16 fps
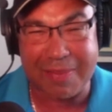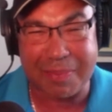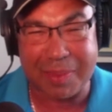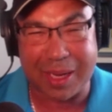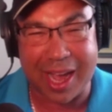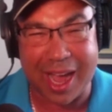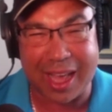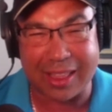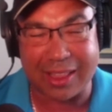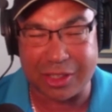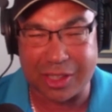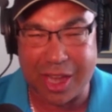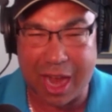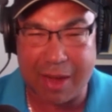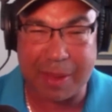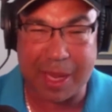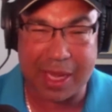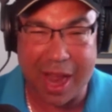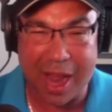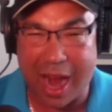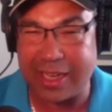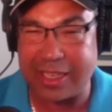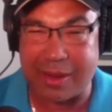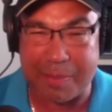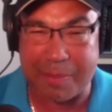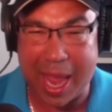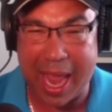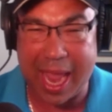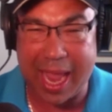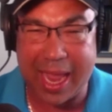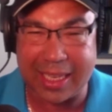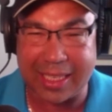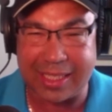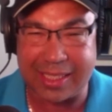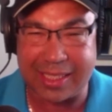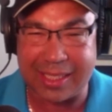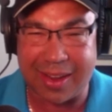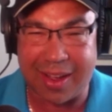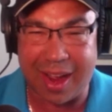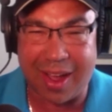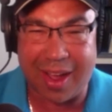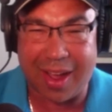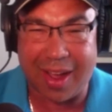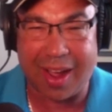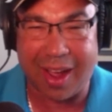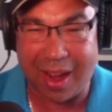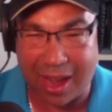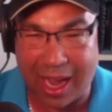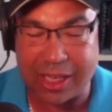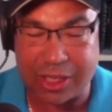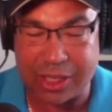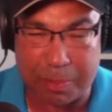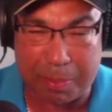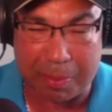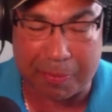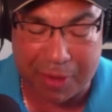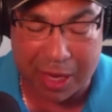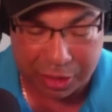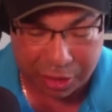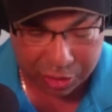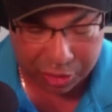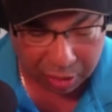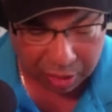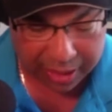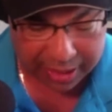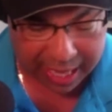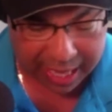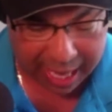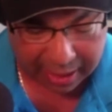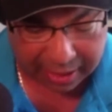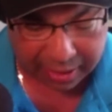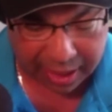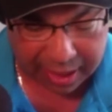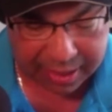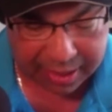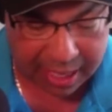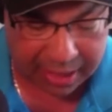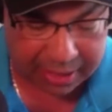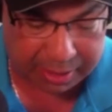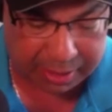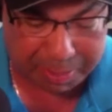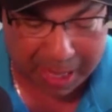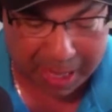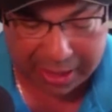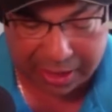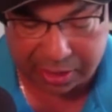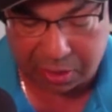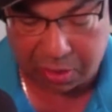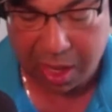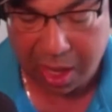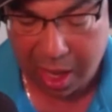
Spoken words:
But there's got to be a lot of demands as a professional in that space. So